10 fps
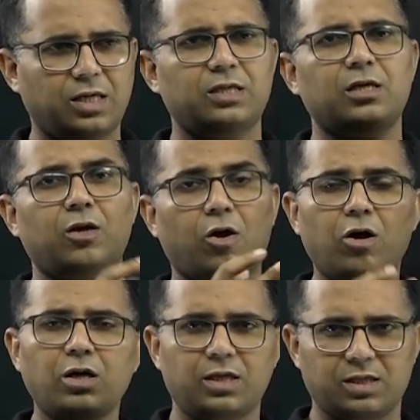in the
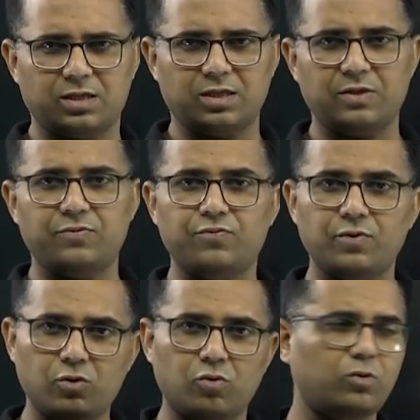long run, if
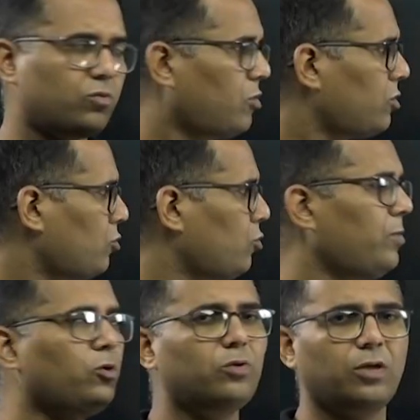we don't want
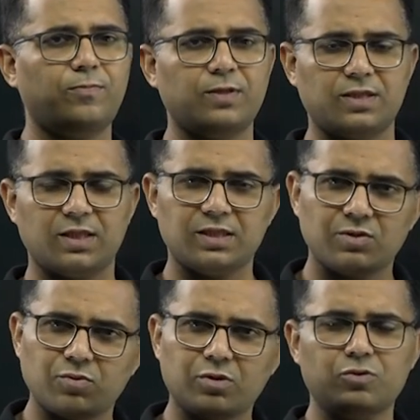rupee to depreciate,
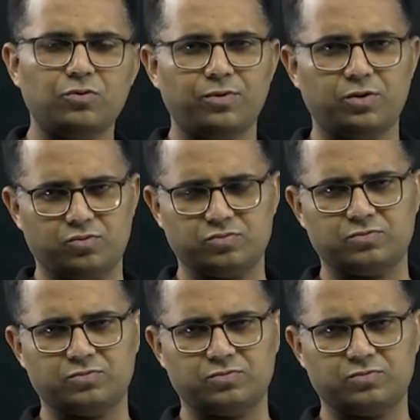then what should we do?